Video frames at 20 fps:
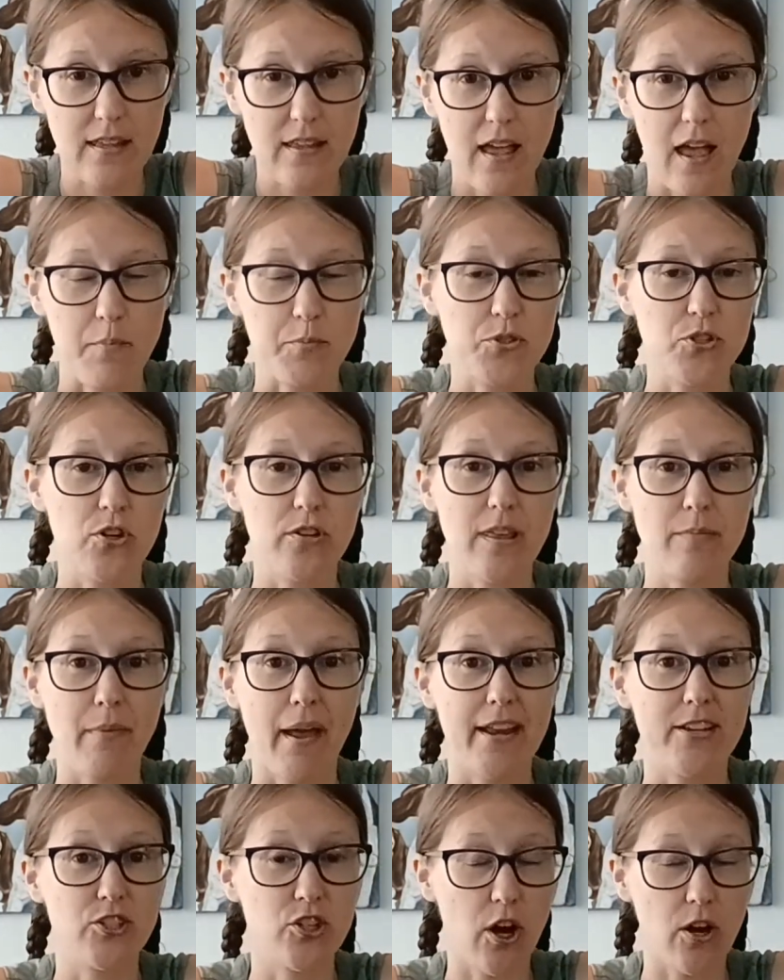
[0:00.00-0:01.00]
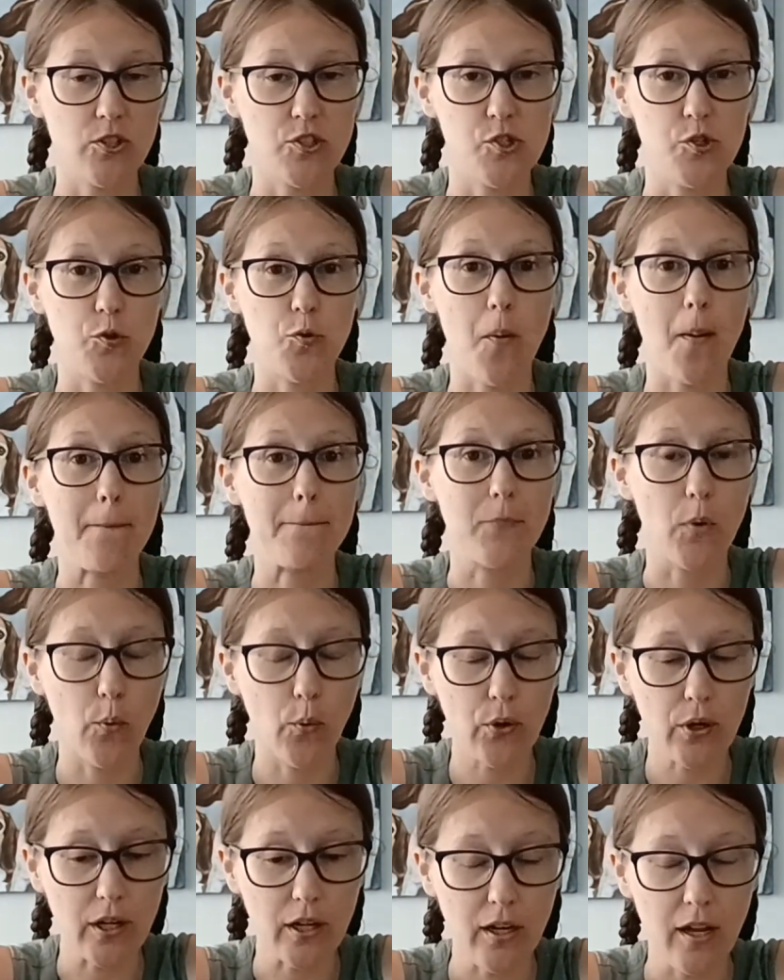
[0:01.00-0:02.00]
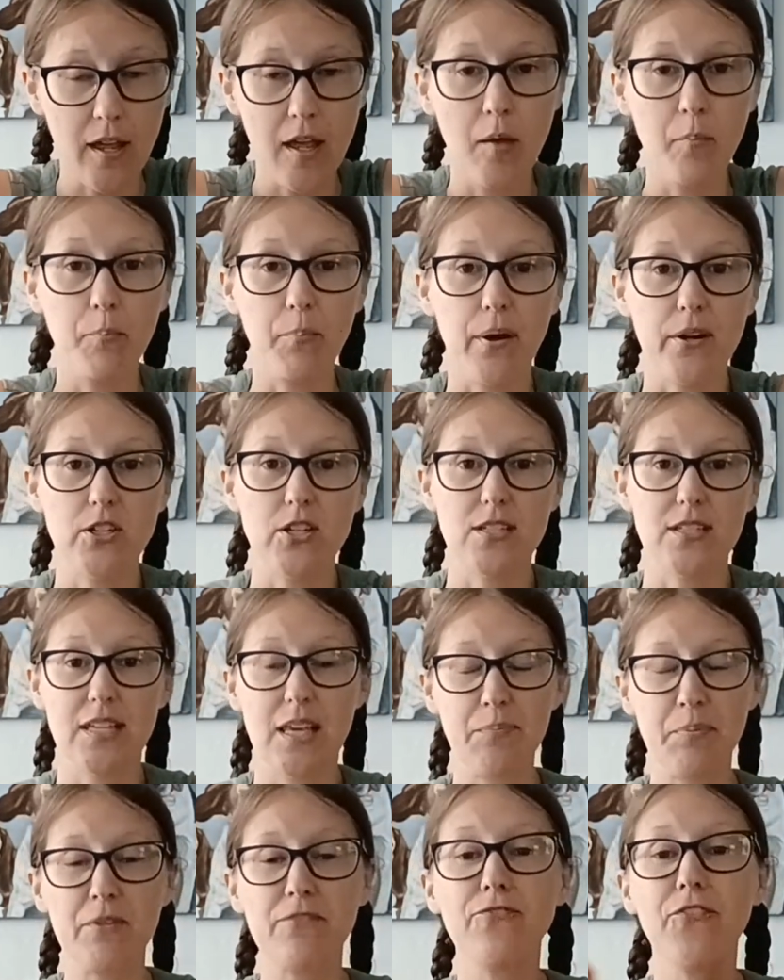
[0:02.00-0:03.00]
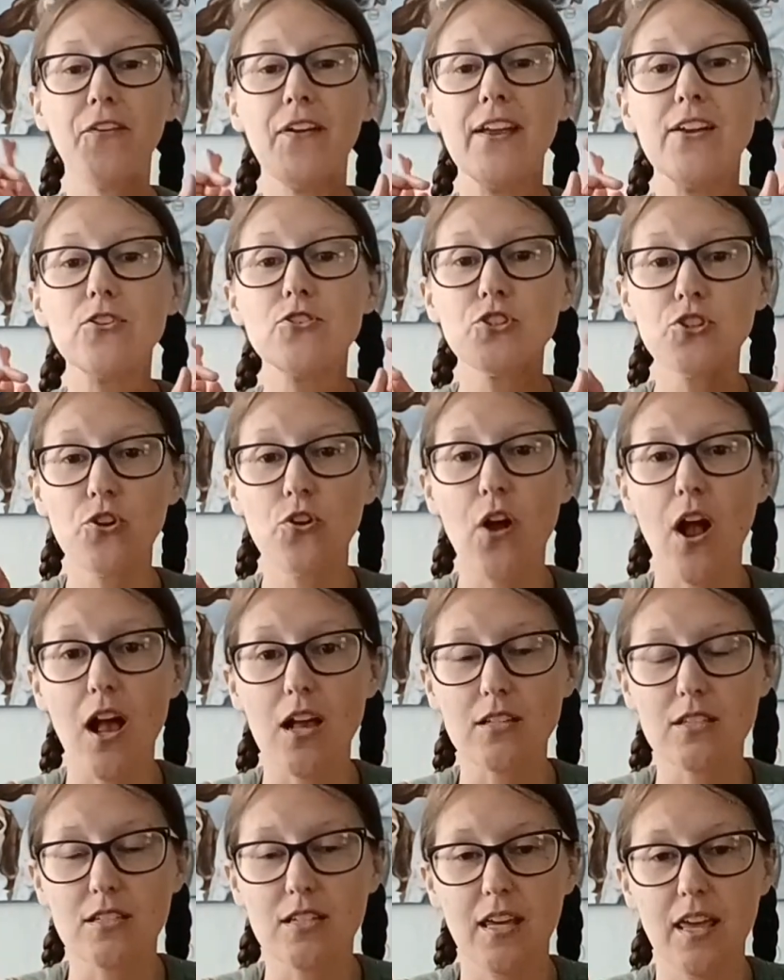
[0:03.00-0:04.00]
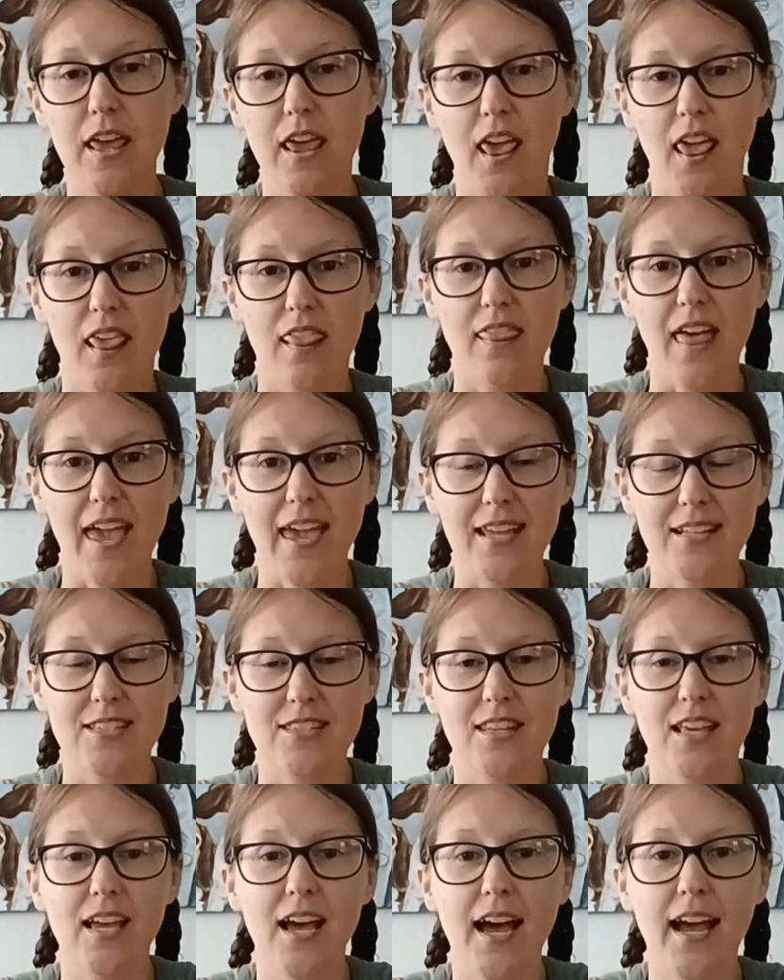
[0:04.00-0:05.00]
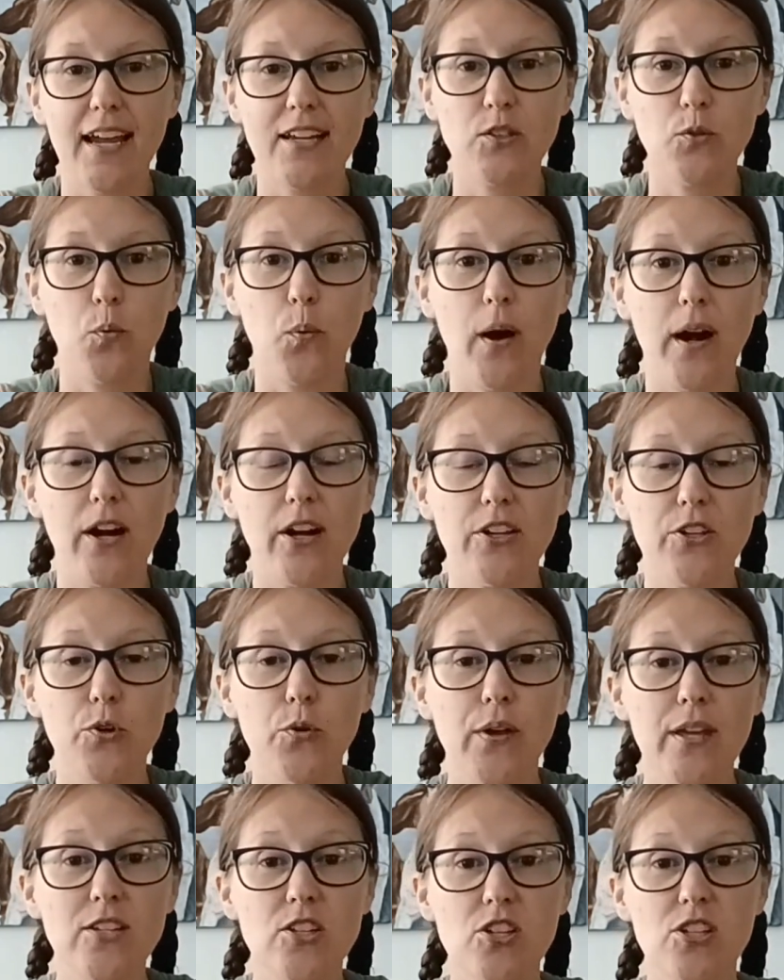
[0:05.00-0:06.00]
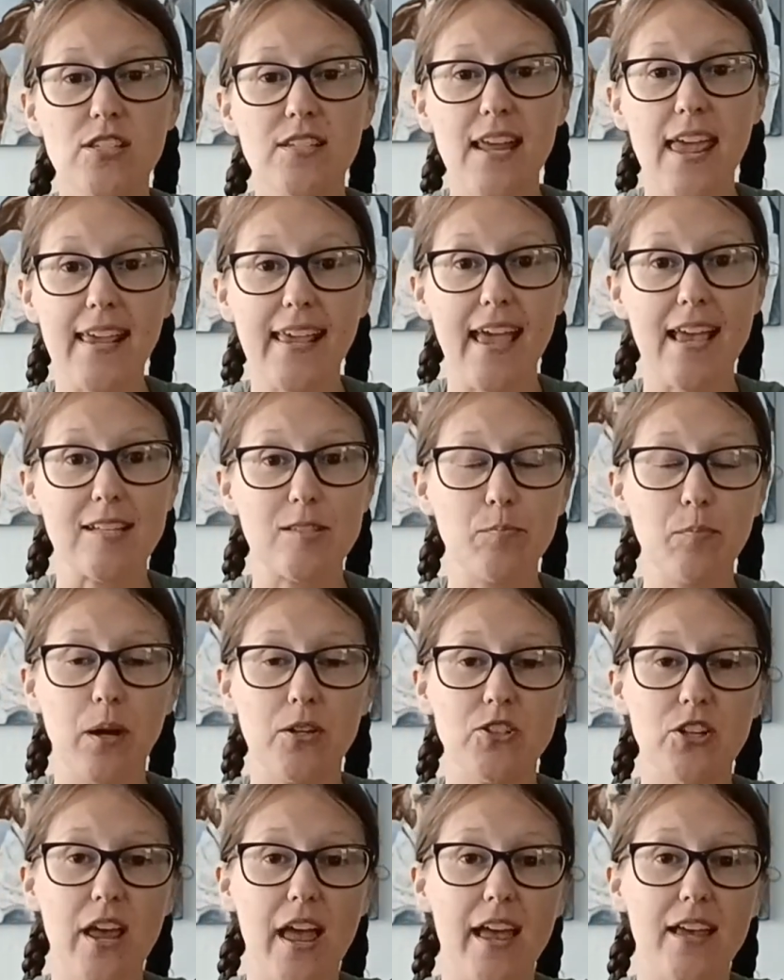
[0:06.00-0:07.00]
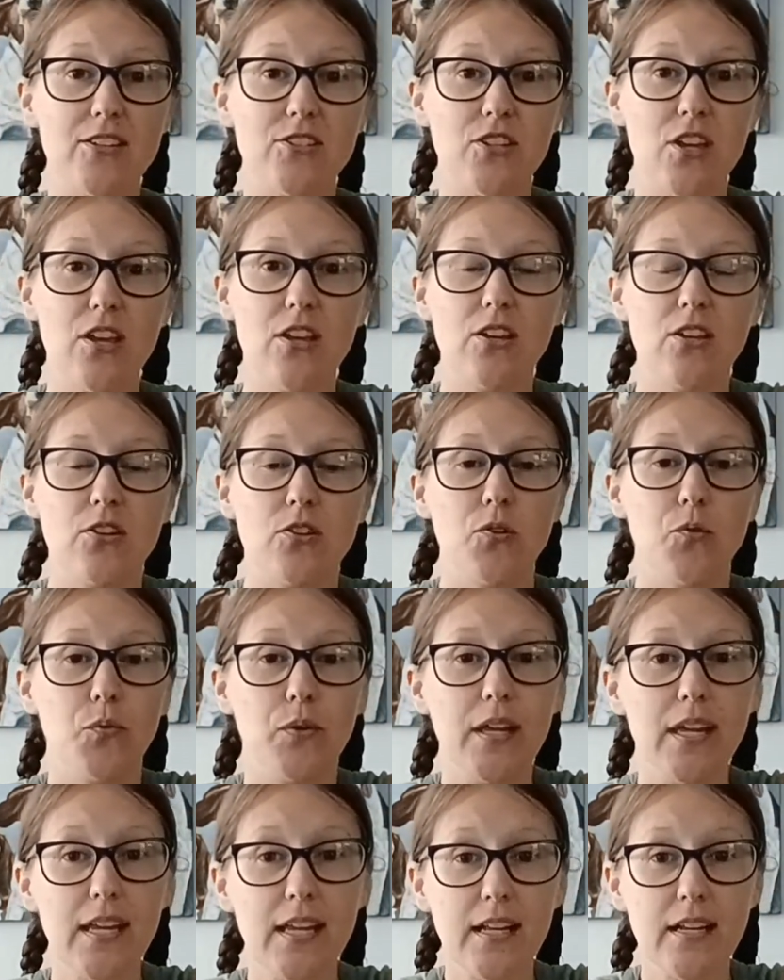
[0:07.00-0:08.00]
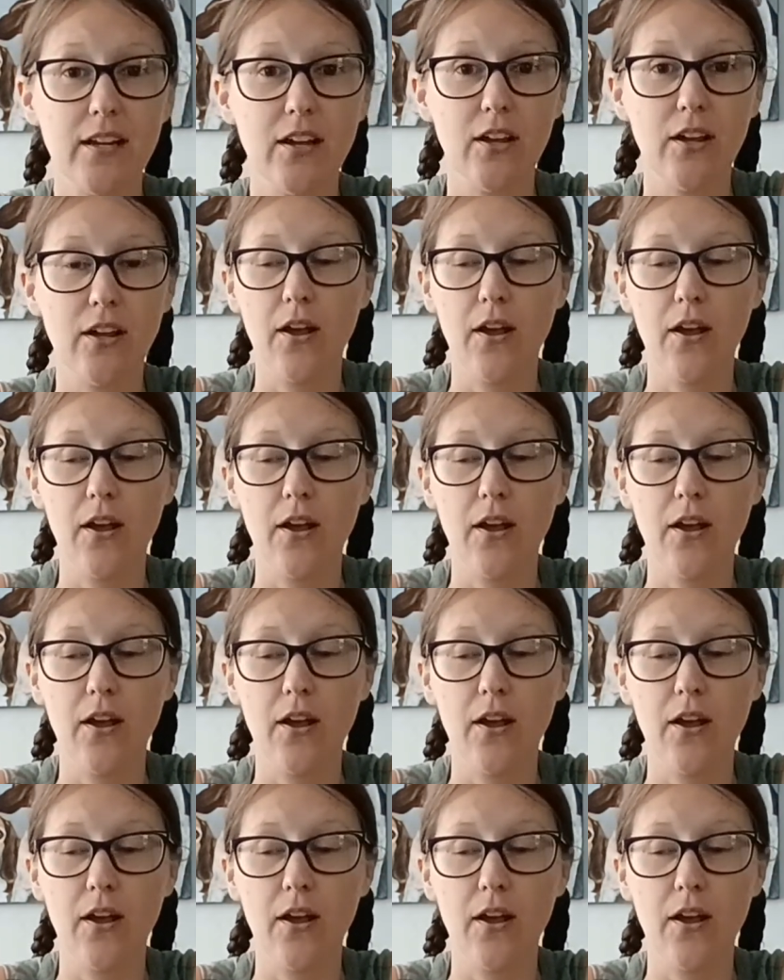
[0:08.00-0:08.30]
I'm sure they might charge you more, but just keep your fingers crossed that it's the kind where you can just take as much as you need,